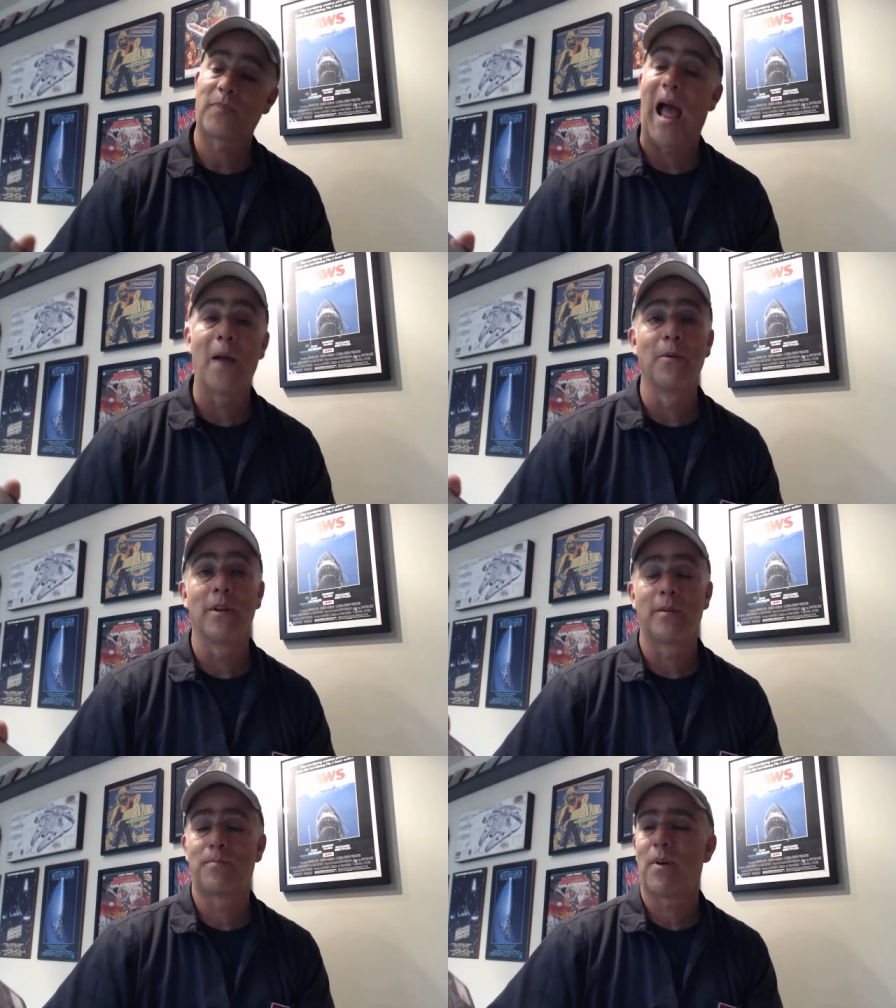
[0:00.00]

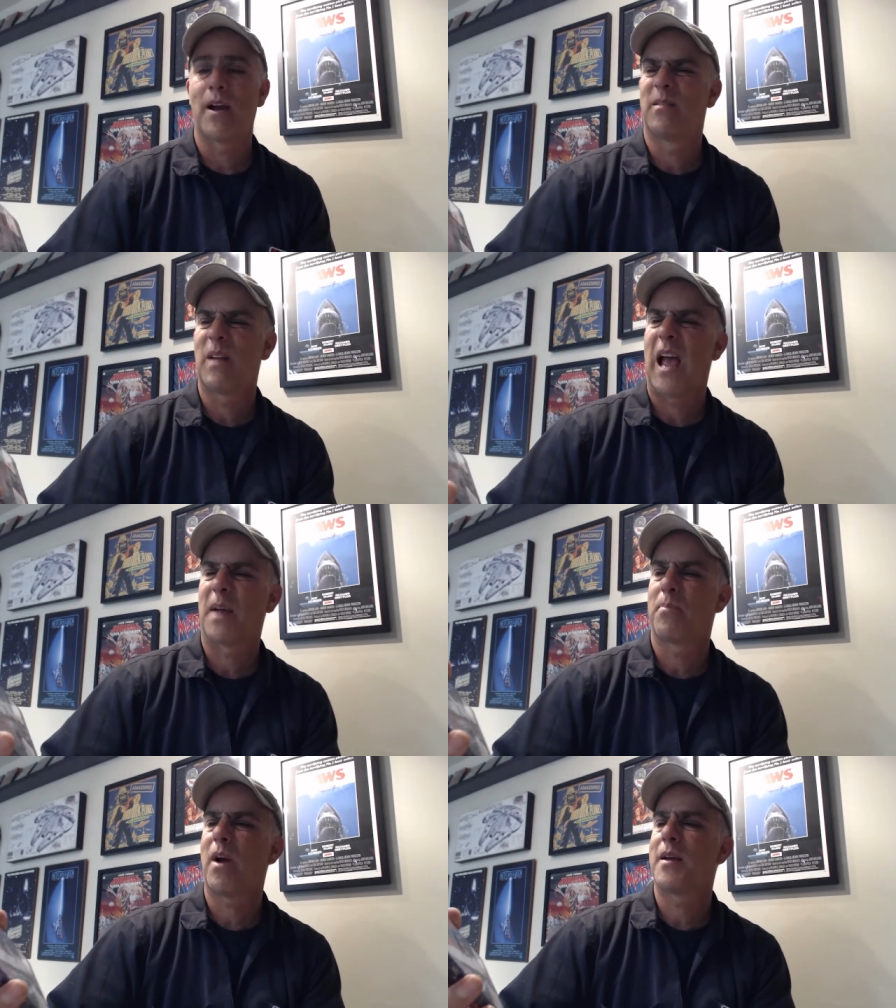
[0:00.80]
I
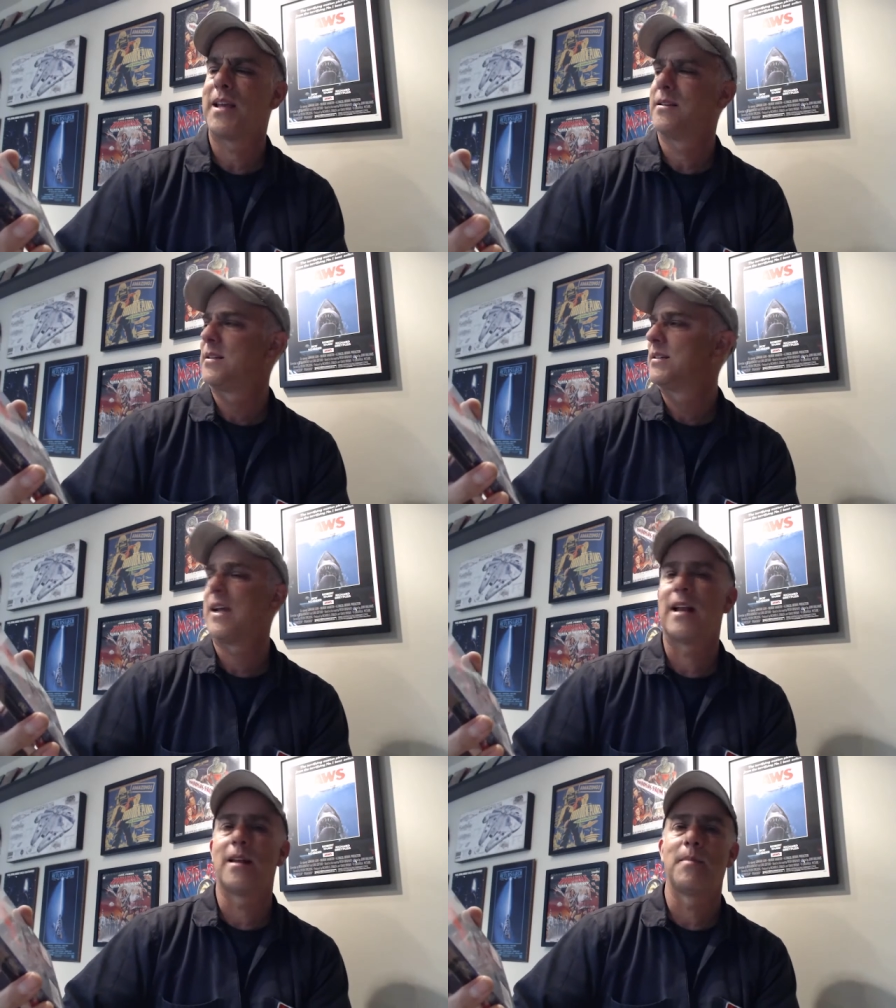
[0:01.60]
could probably easily
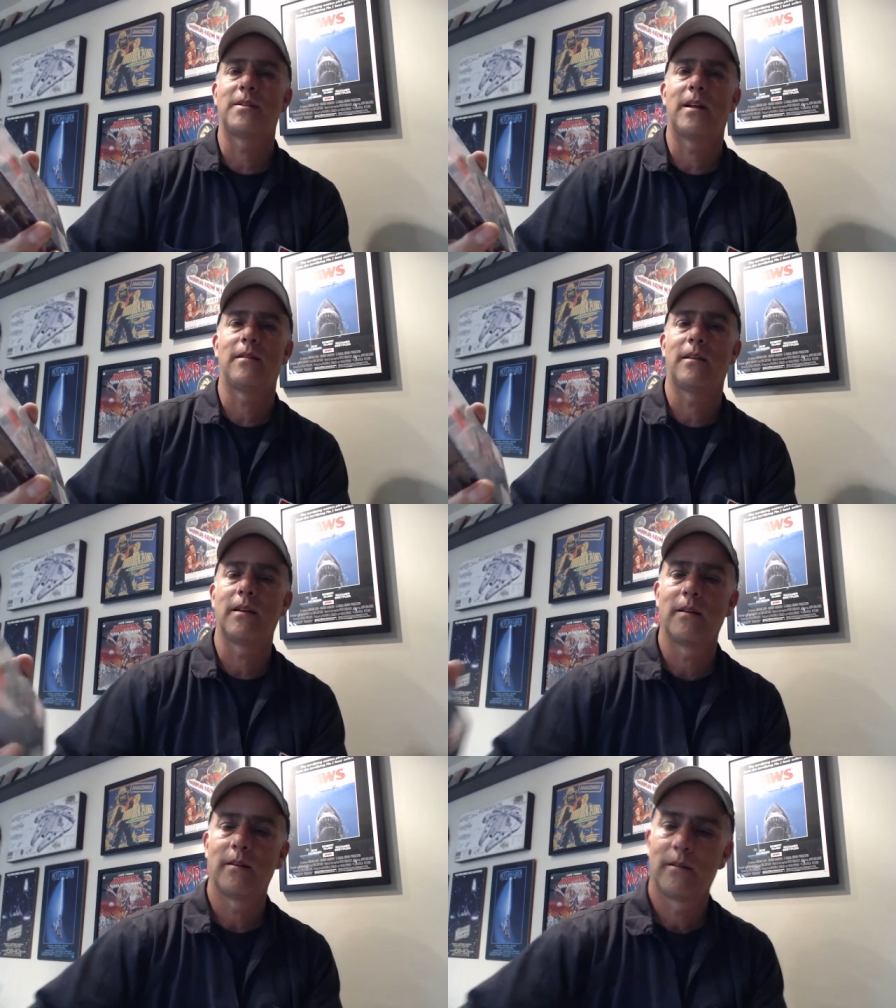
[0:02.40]
say I didn't miss
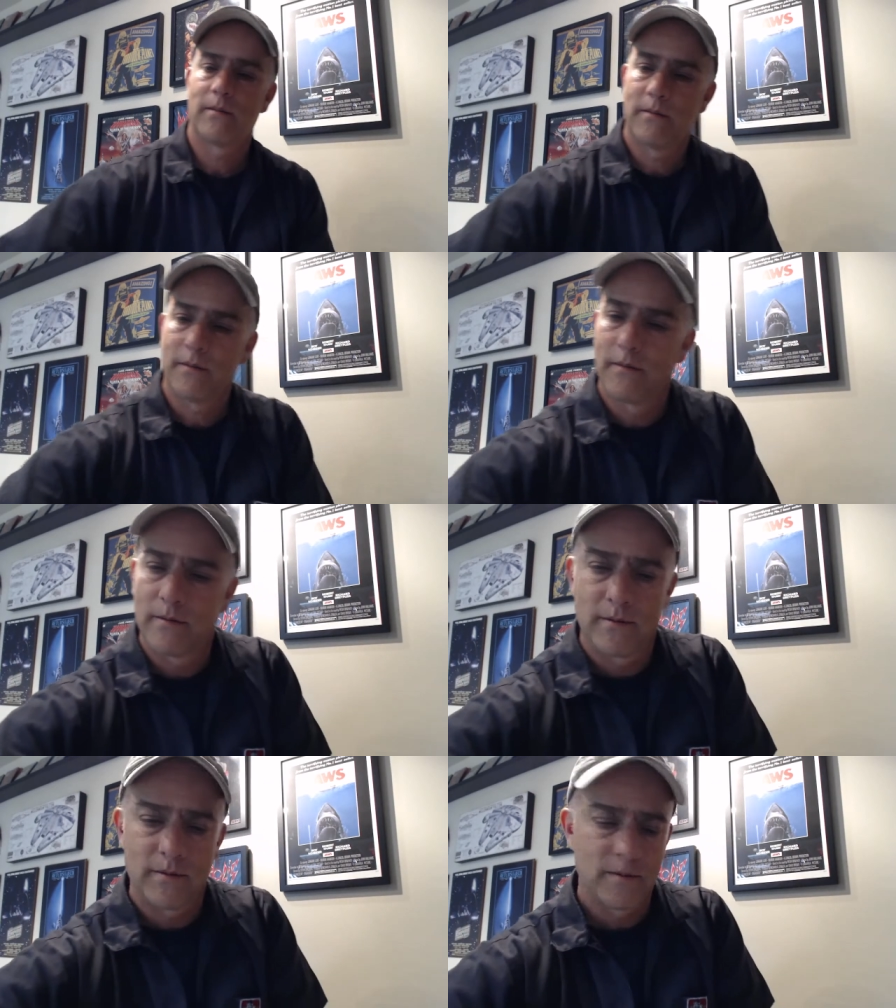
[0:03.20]
anything,
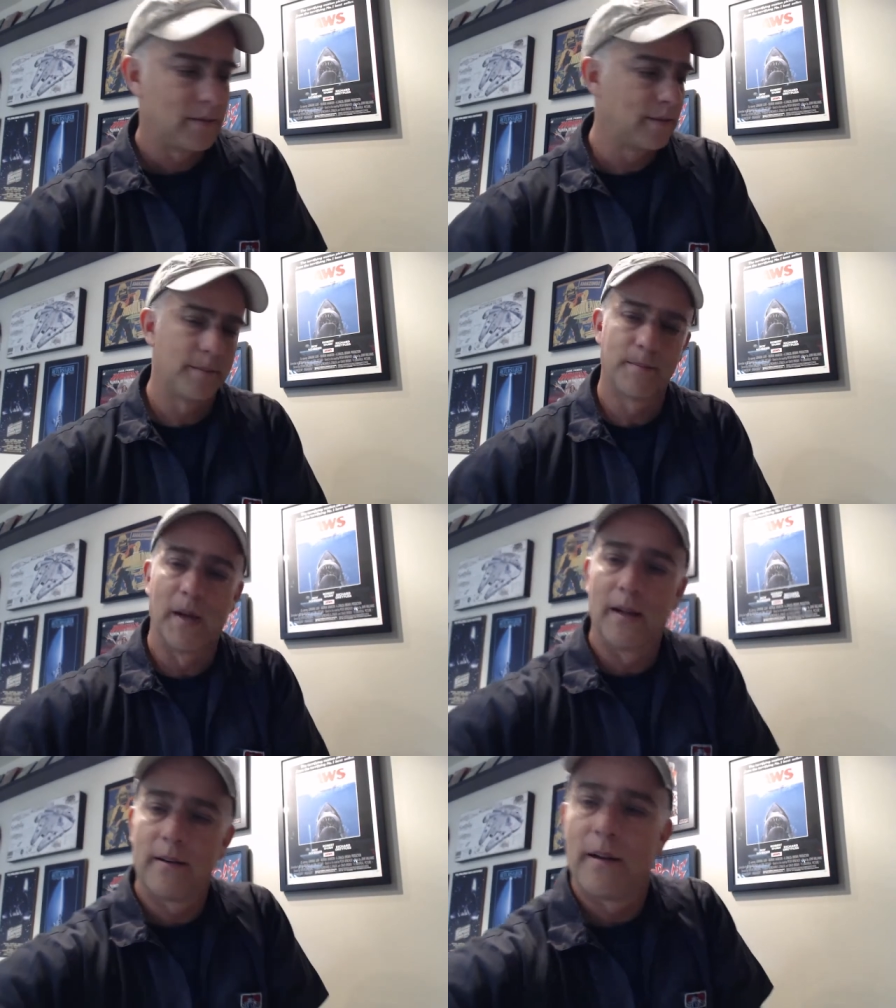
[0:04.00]

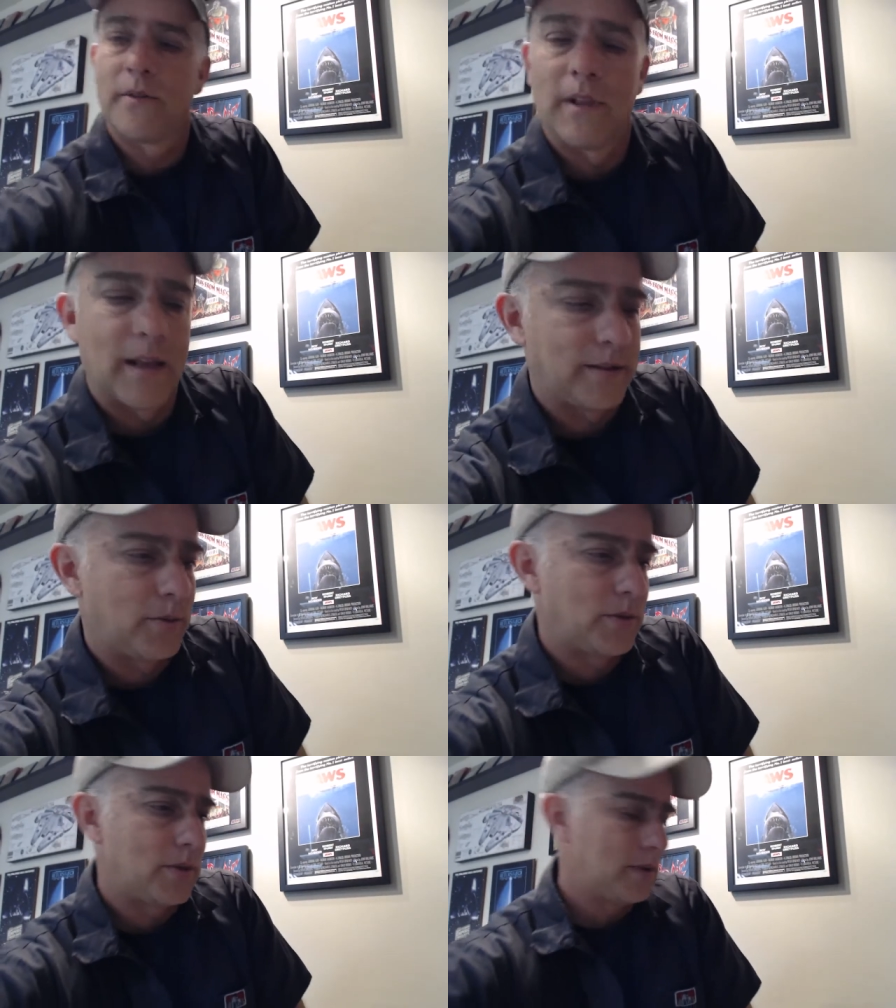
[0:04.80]
but nonetheless, it
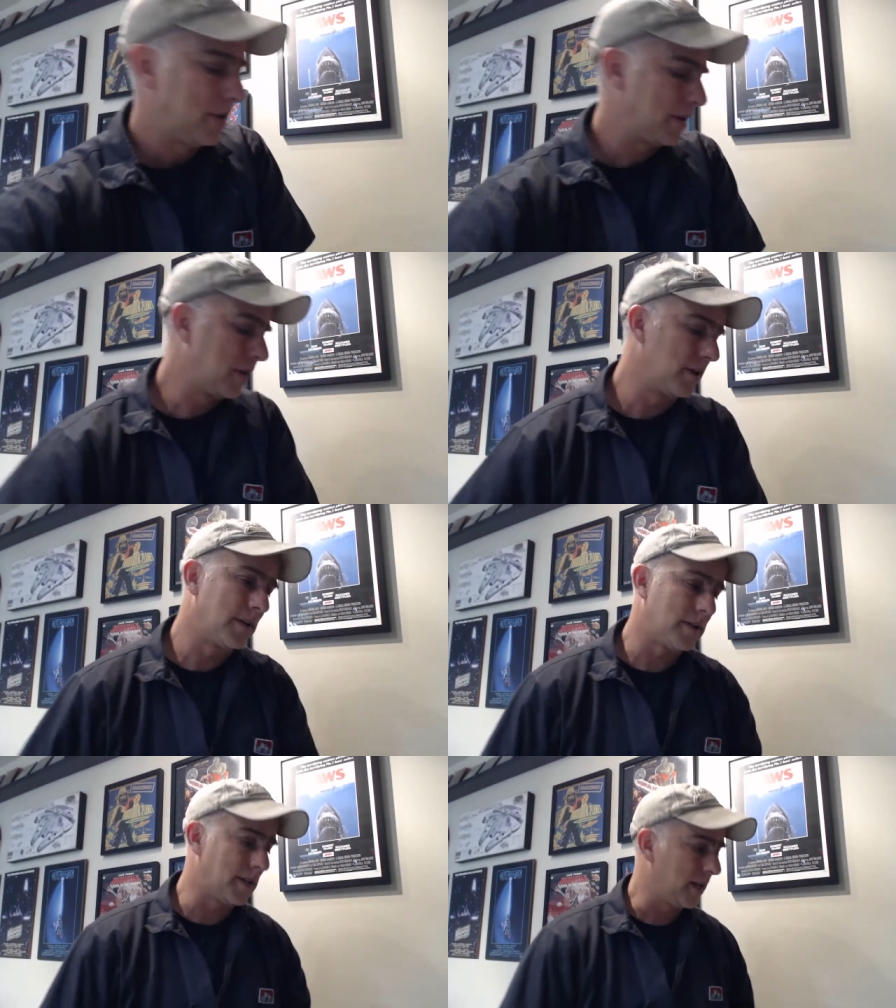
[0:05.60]
was good
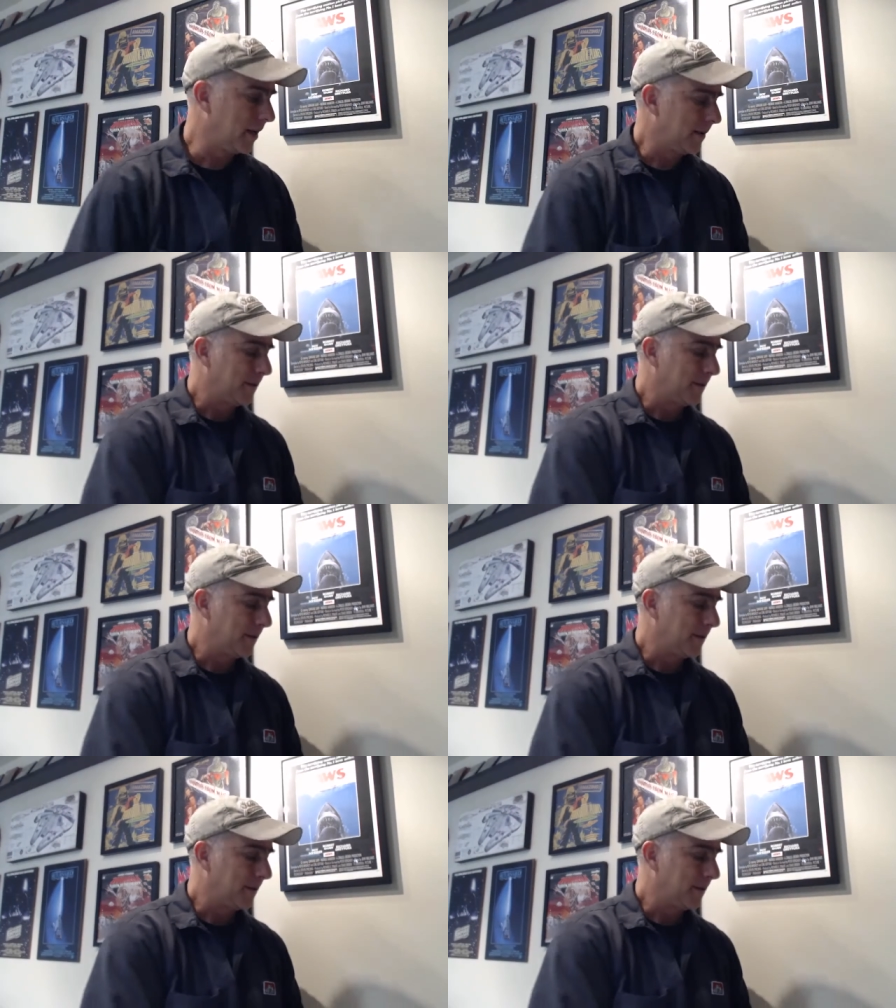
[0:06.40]
to see.